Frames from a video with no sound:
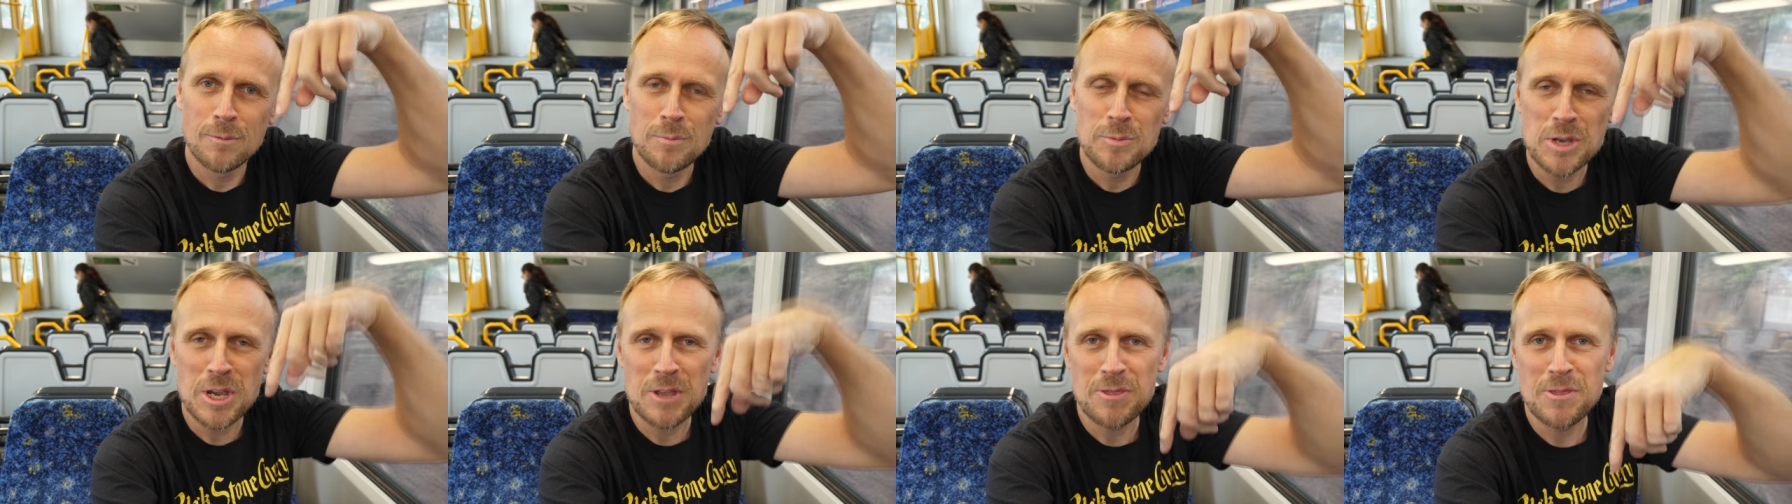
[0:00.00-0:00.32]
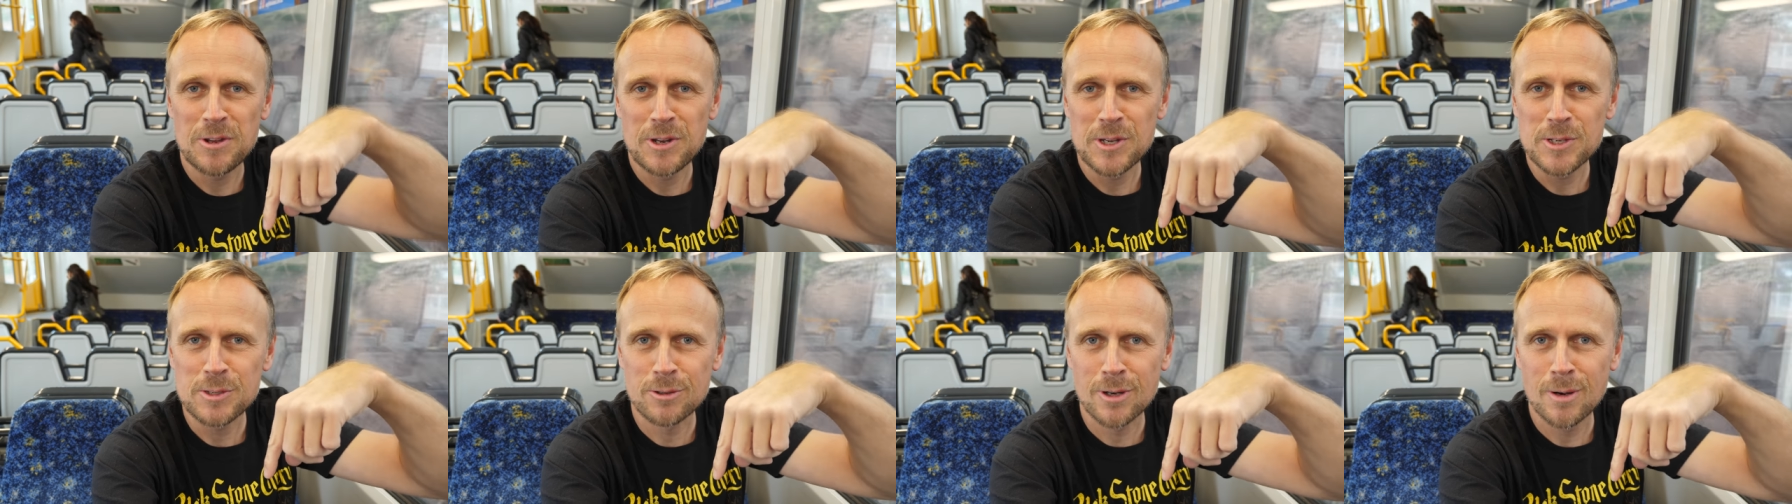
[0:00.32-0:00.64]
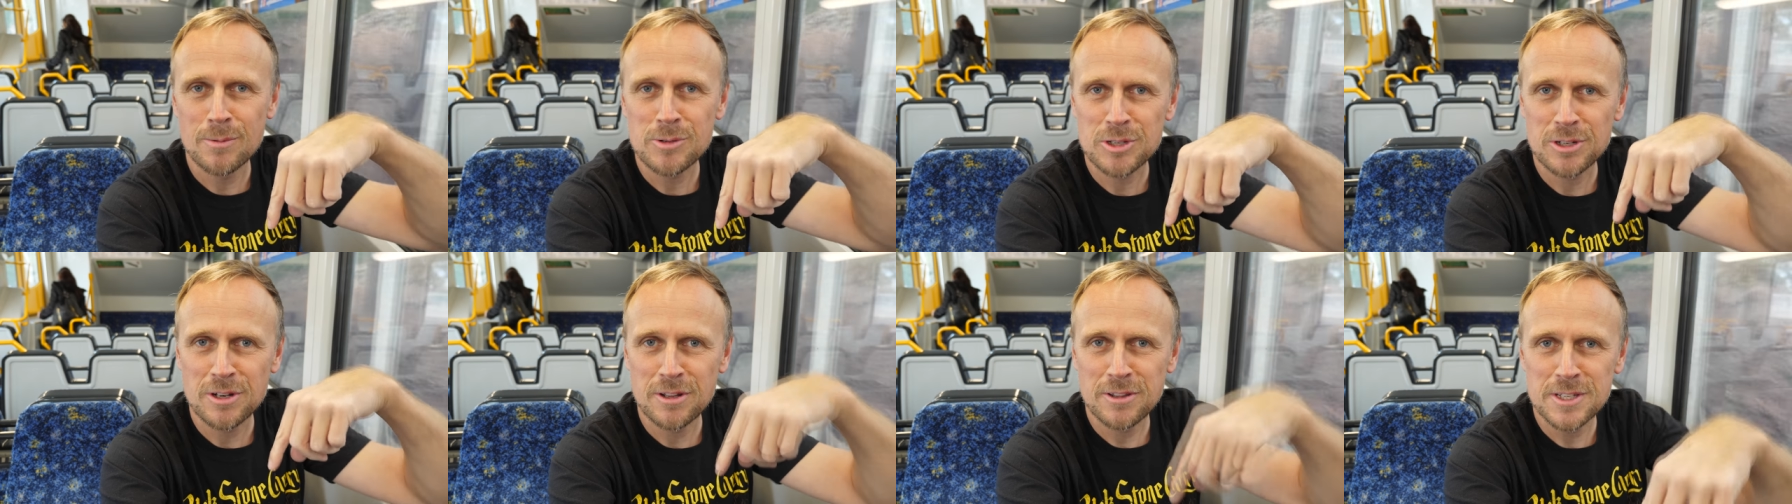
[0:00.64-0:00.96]
will be in the
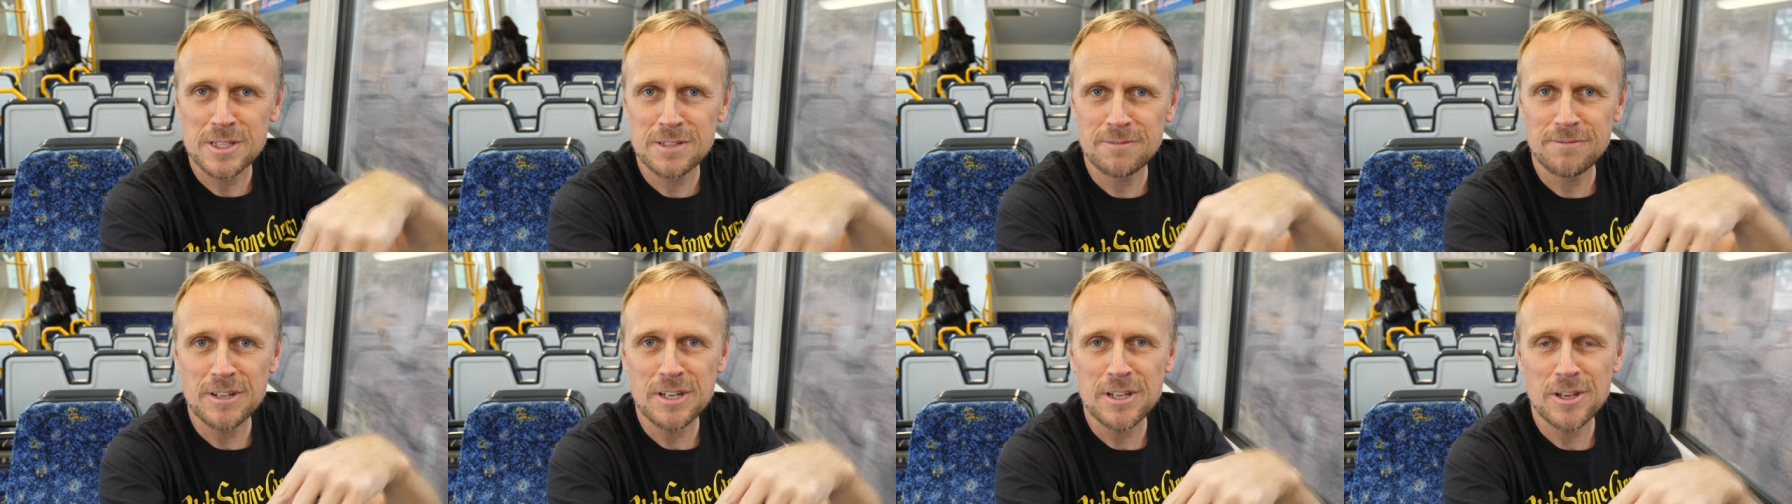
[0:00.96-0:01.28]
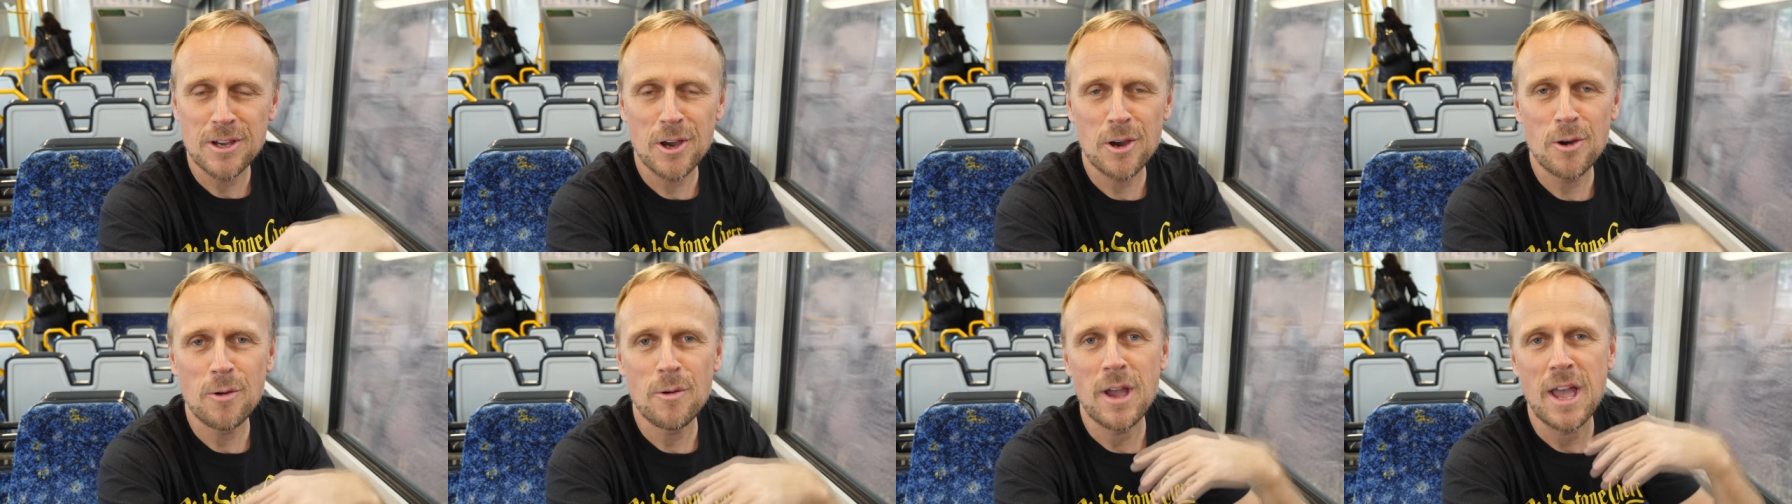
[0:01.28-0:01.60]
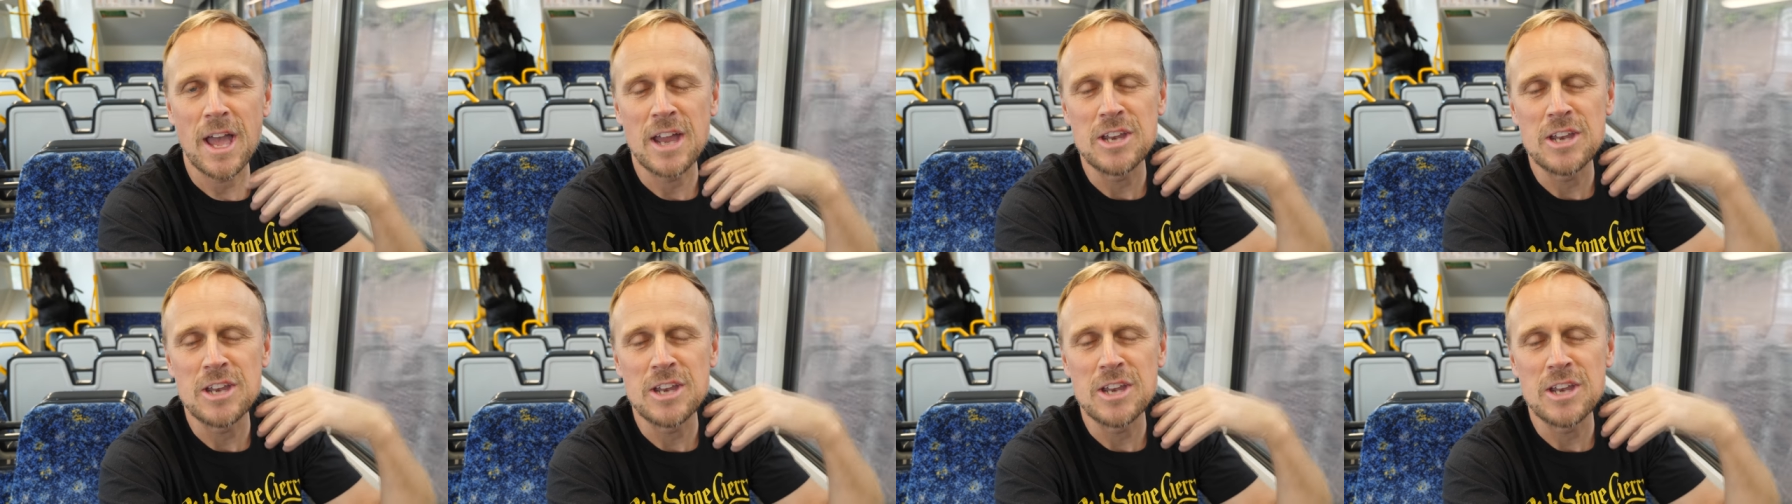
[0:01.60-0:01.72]
description of this video